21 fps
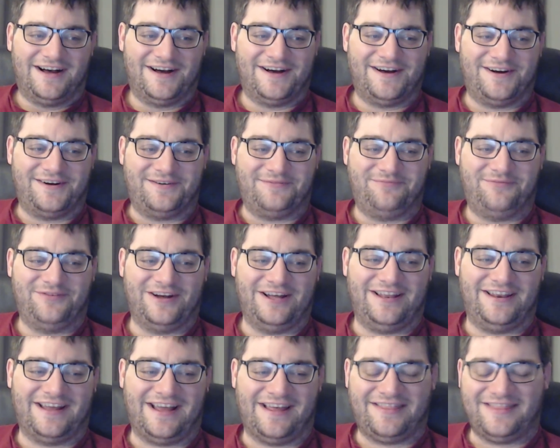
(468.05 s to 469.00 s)

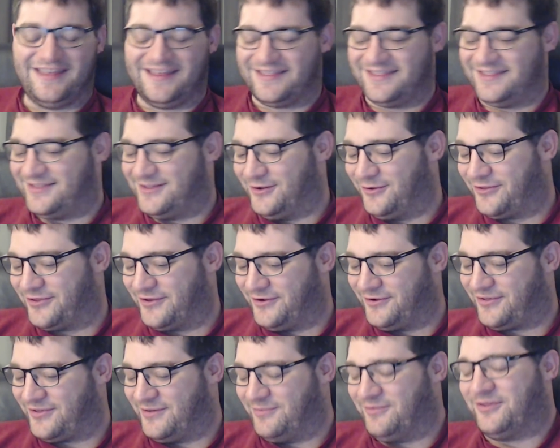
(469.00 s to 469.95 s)
But I think that those
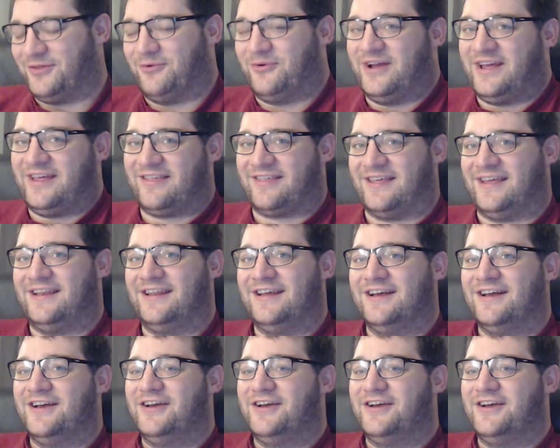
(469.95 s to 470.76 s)
are some of the ways that